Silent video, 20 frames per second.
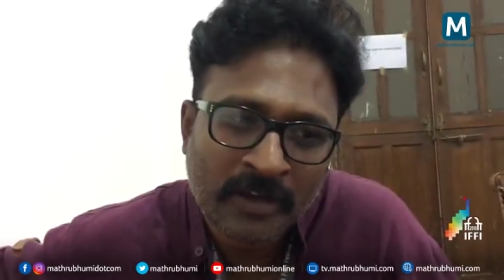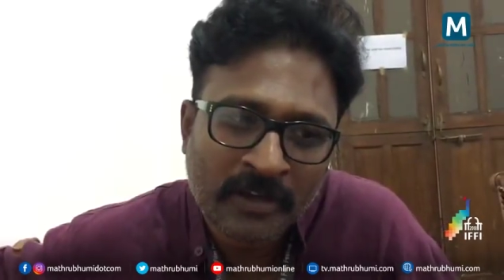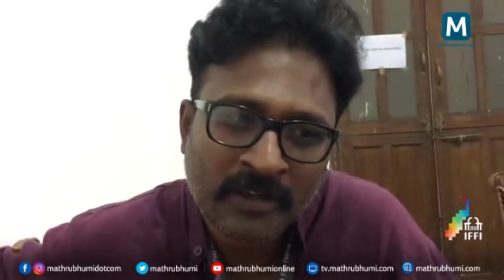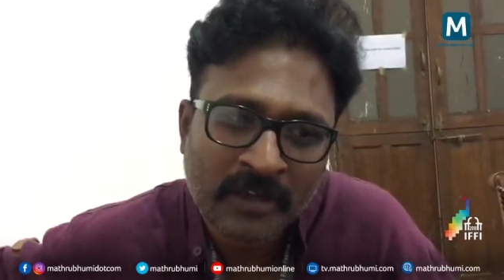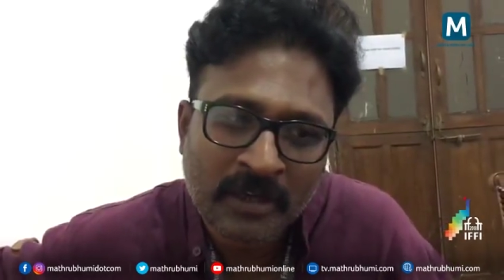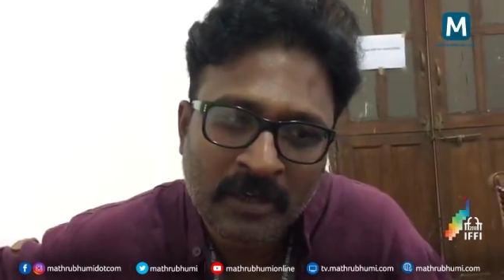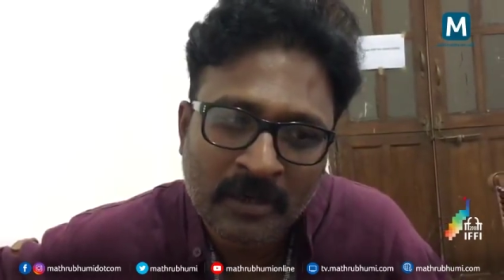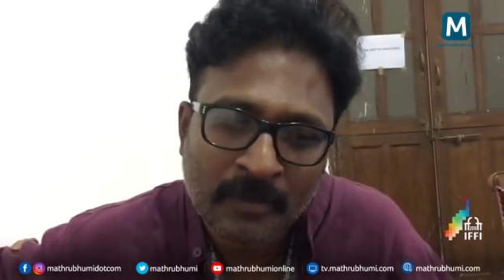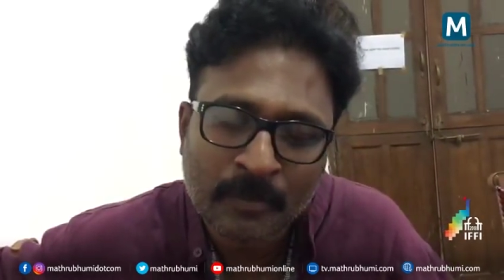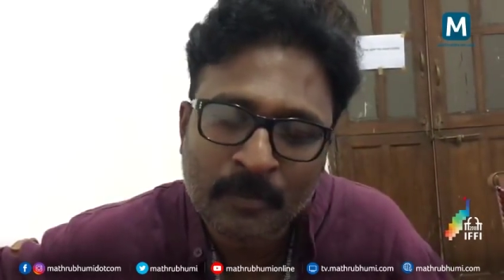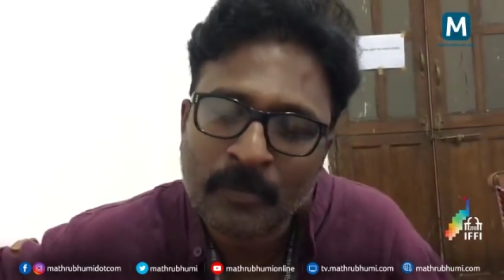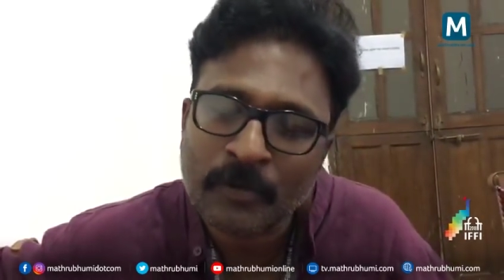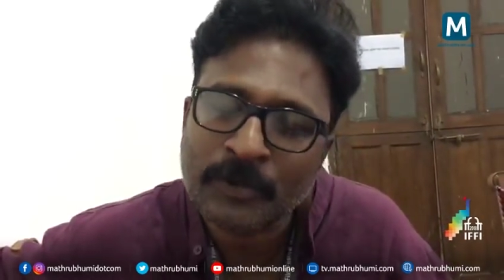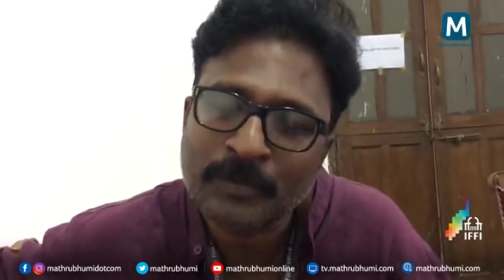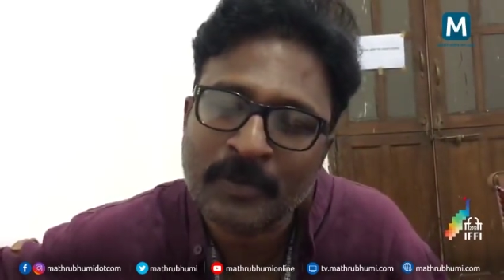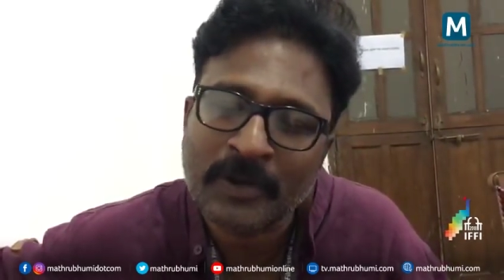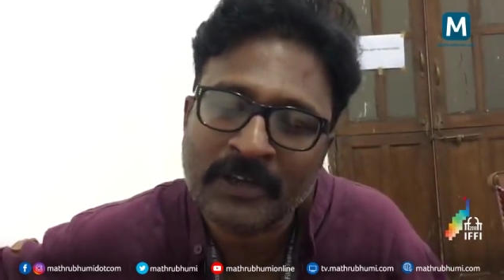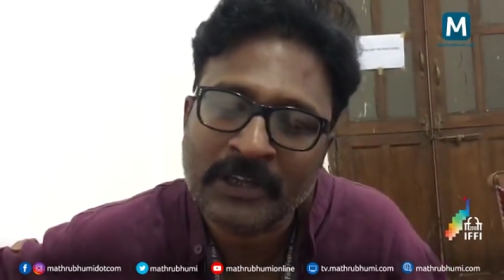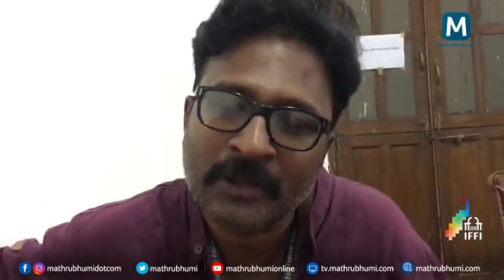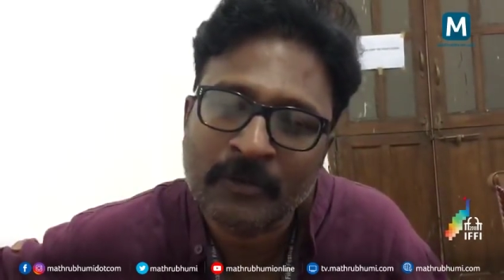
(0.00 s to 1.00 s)
in the
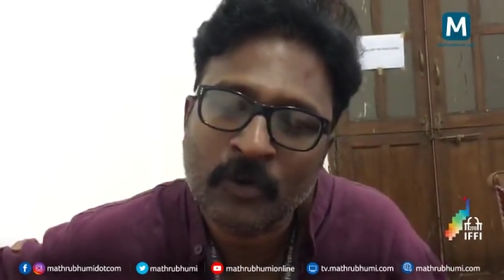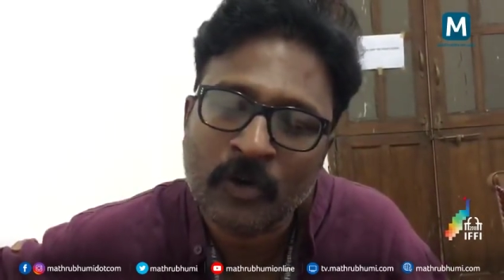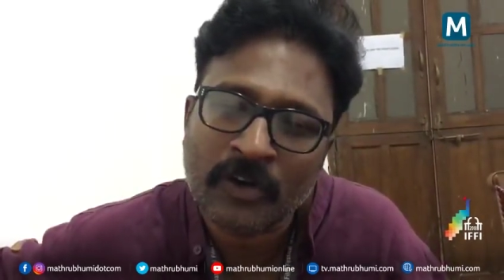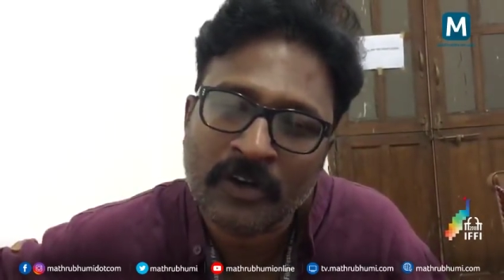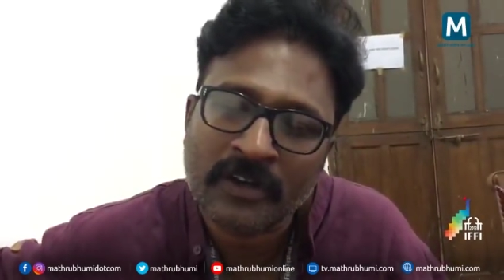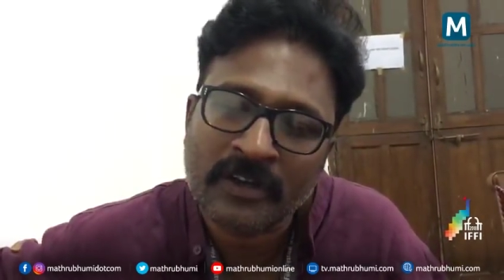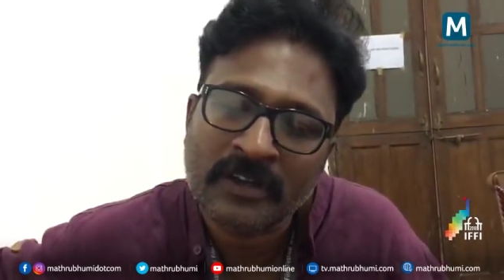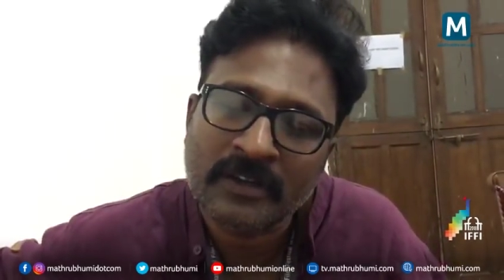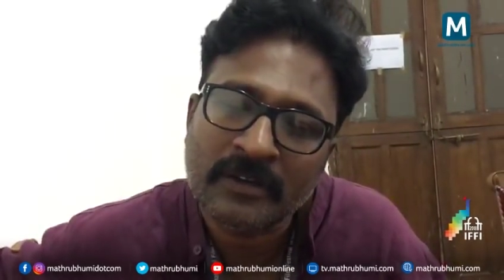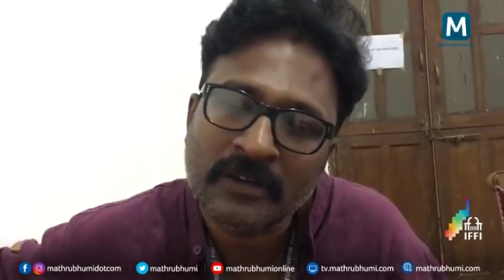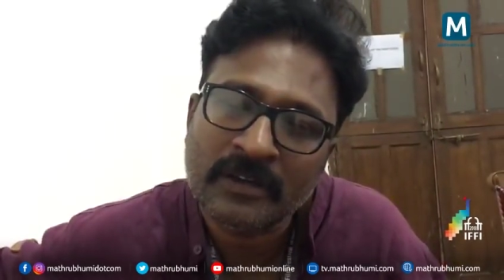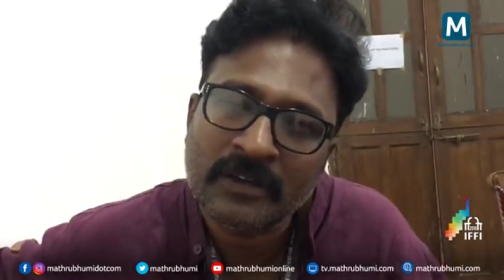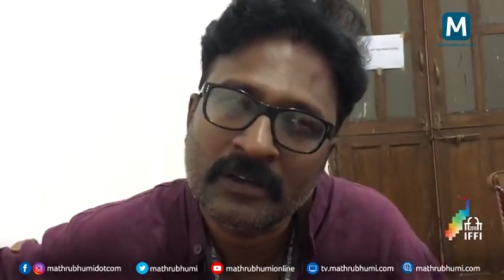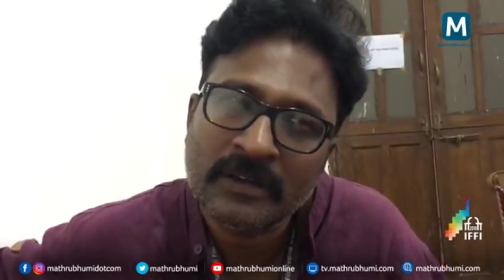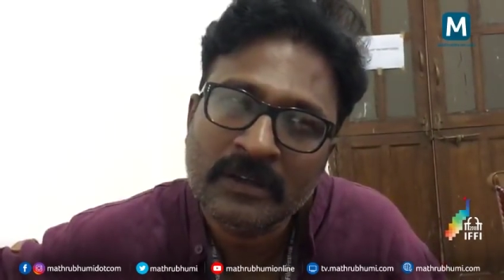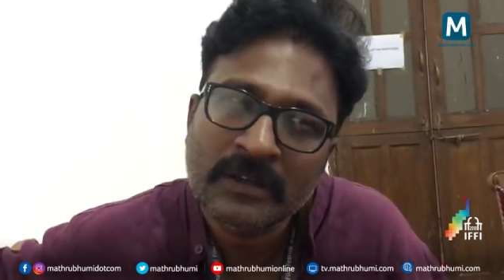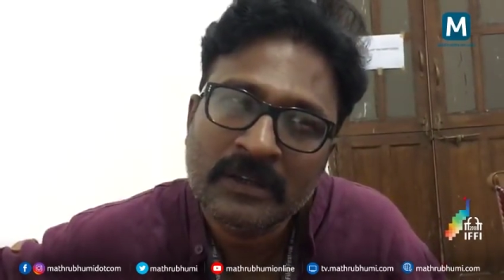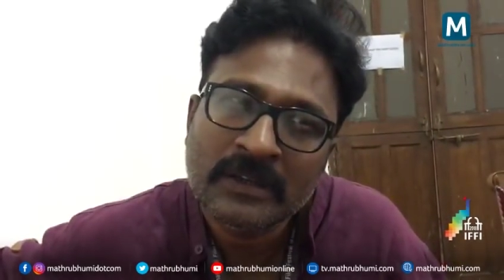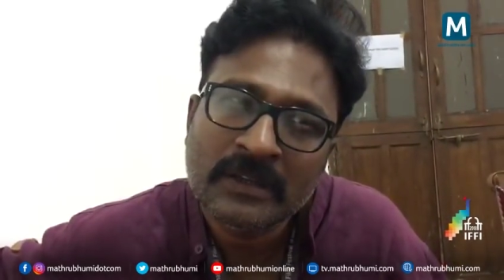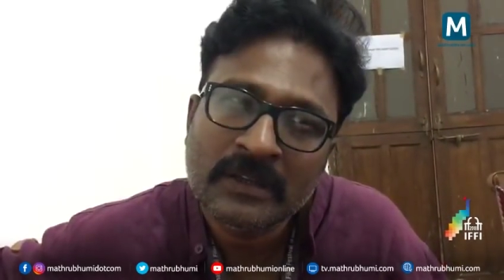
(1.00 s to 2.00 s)
perspective or in the
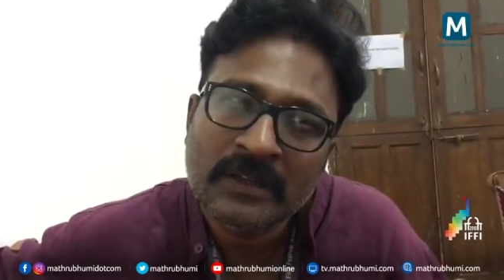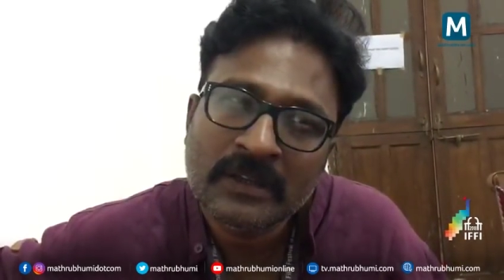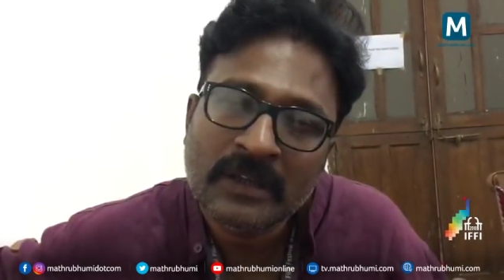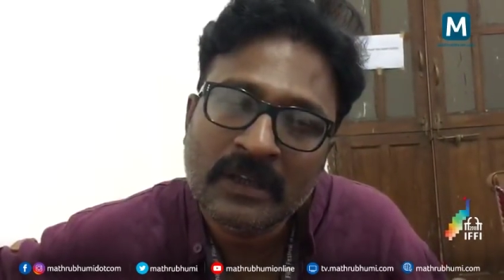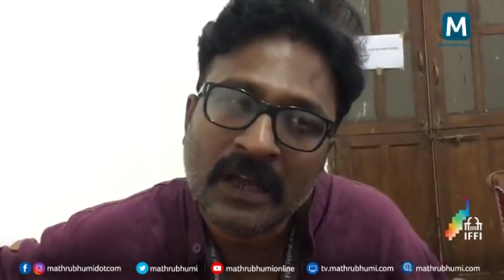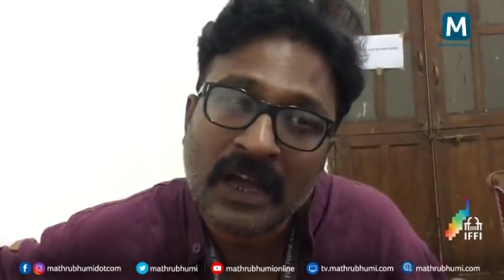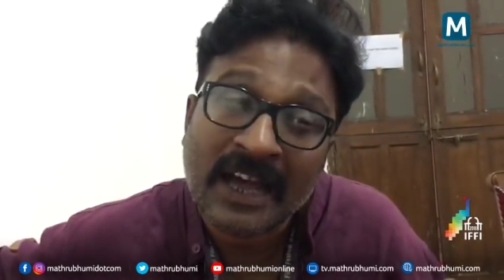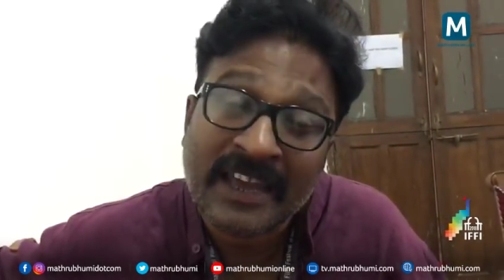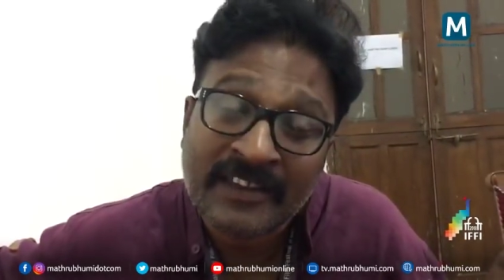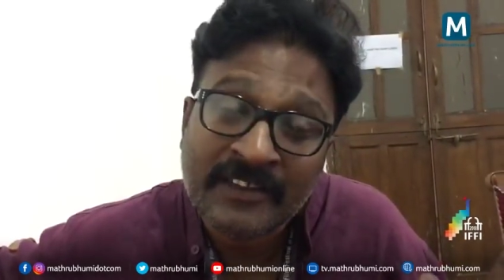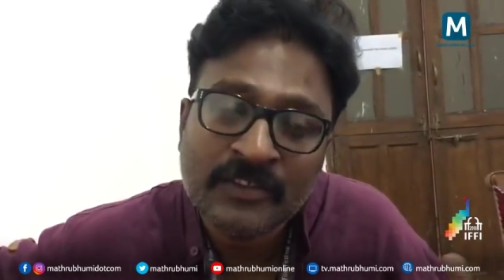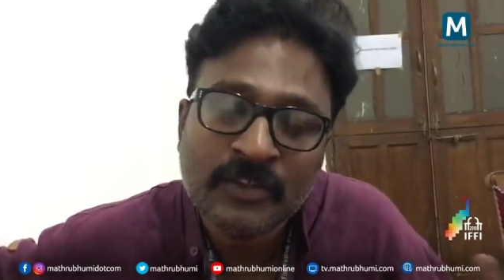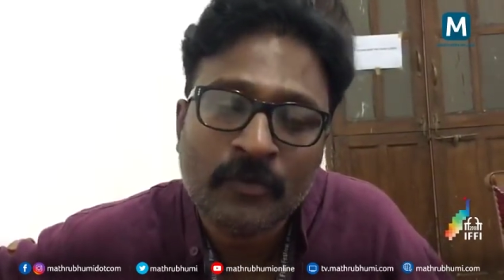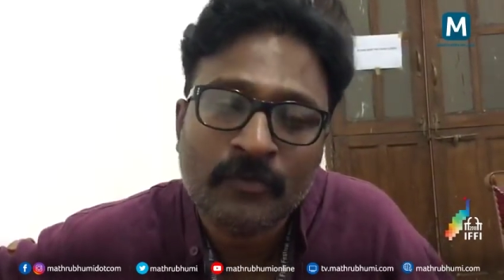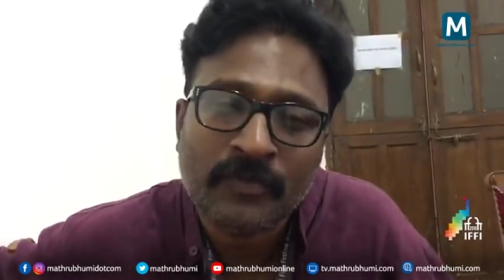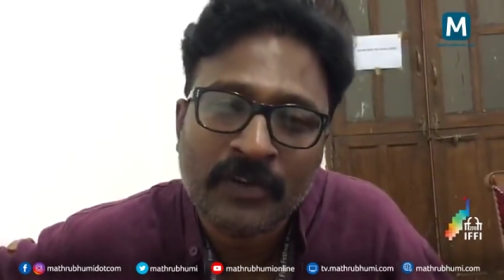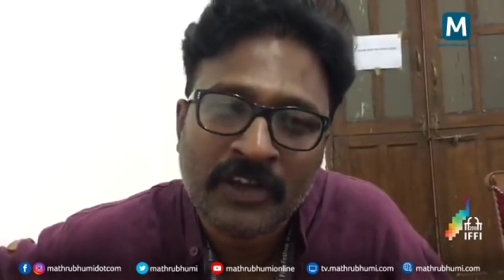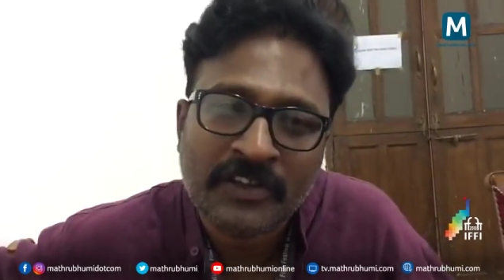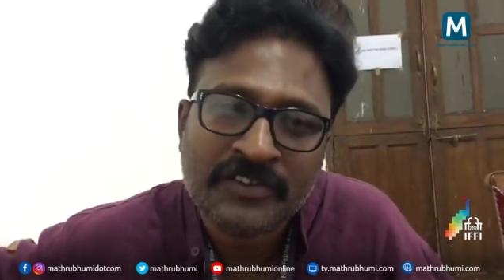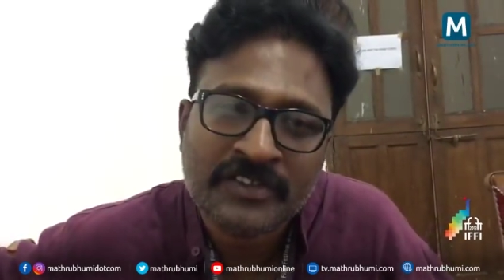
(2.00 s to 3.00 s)
eyes
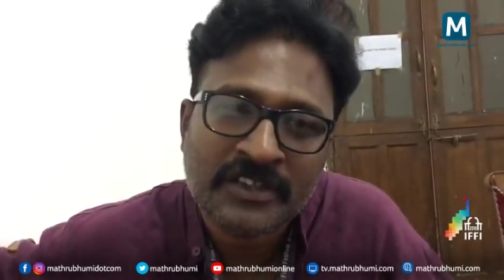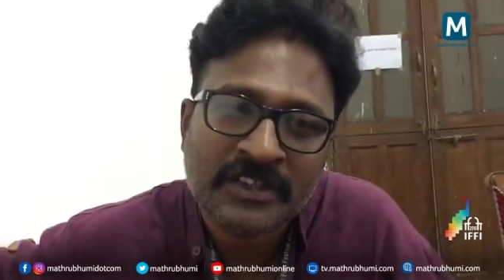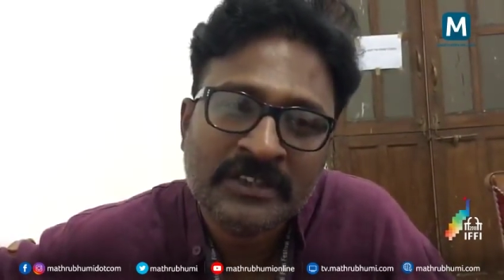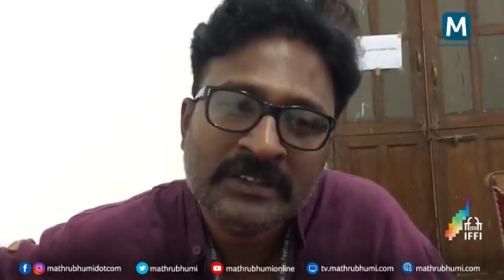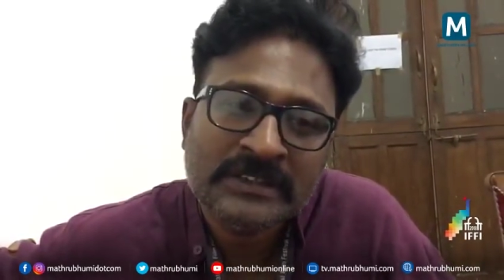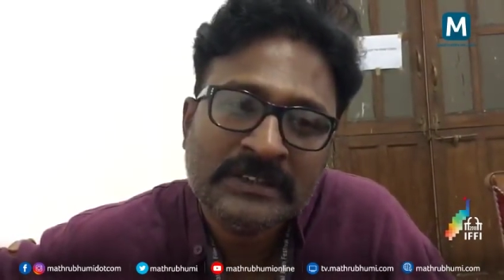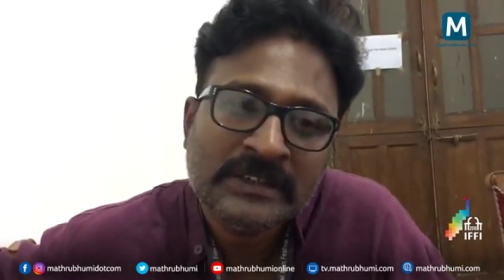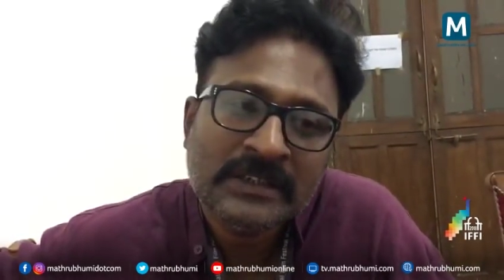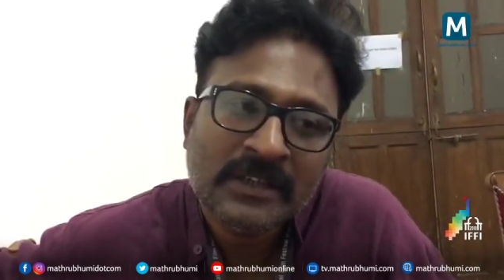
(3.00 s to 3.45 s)
of nature,